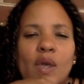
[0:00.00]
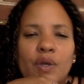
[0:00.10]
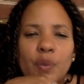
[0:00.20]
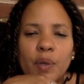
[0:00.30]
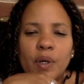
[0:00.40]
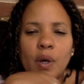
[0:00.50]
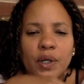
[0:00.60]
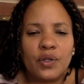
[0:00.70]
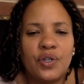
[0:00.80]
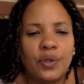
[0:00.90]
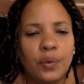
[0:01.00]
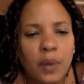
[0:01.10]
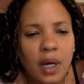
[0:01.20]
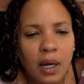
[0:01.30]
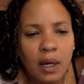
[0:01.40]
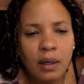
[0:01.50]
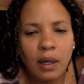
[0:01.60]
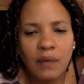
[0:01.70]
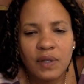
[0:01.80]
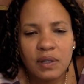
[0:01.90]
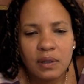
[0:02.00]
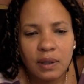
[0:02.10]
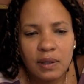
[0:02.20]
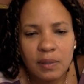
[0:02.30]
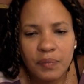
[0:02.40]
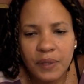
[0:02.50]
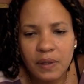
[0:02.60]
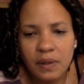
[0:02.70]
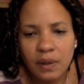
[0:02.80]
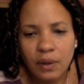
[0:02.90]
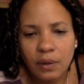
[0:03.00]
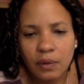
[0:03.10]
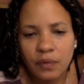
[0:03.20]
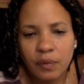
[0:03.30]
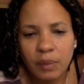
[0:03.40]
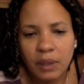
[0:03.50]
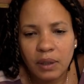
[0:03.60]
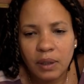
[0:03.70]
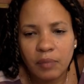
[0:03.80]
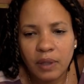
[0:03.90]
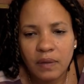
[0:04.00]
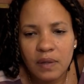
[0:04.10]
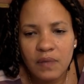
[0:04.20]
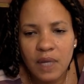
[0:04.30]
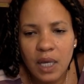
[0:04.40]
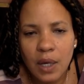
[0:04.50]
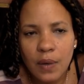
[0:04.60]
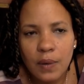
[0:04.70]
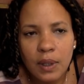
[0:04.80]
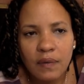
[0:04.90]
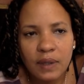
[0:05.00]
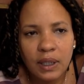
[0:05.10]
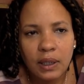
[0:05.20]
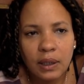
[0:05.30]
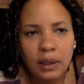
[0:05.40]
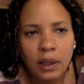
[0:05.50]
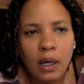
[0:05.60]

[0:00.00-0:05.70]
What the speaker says: you were going to, I have to delete some things here for me to keep running this video, lovely.